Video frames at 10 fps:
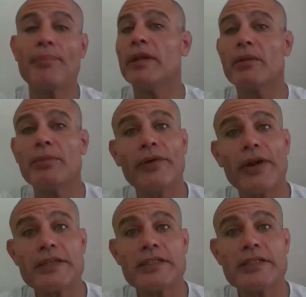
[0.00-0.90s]
might be a little bit
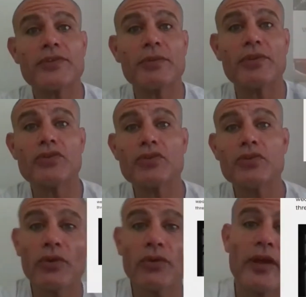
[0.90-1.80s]
rusty with some of the
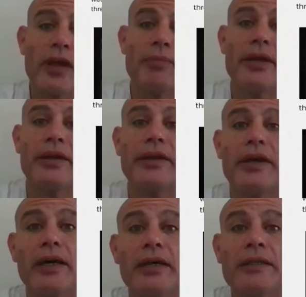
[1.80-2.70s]
tools here,
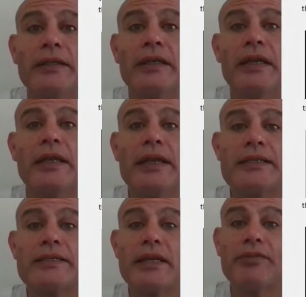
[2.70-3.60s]
but
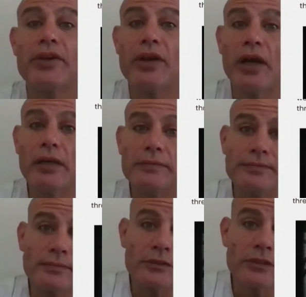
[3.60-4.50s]
let's give it a
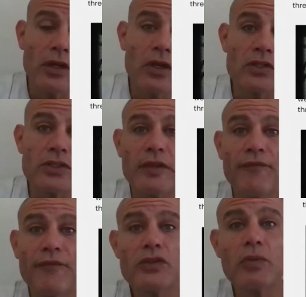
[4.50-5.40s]
go. So
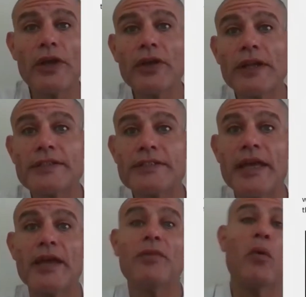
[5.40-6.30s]
the first way to
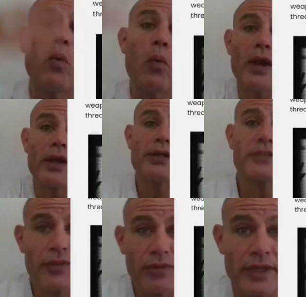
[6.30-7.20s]
understand what
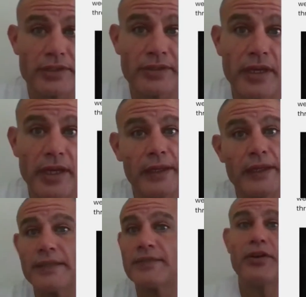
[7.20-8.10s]
is a threat, okay,
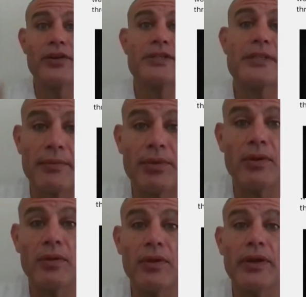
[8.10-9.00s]
is very
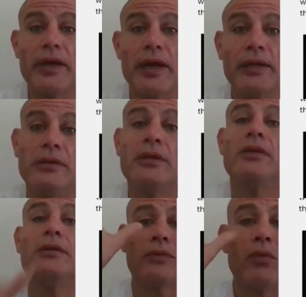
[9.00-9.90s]
simple, okay?
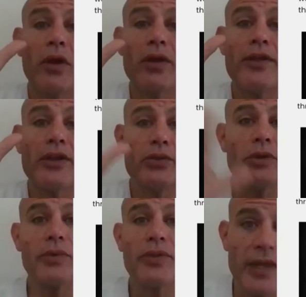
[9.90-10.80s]
What are they
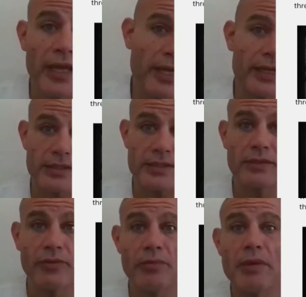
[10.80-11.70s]
doing with their
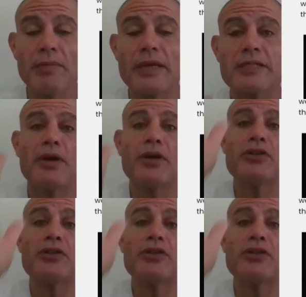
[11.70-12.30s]
hands? Remember I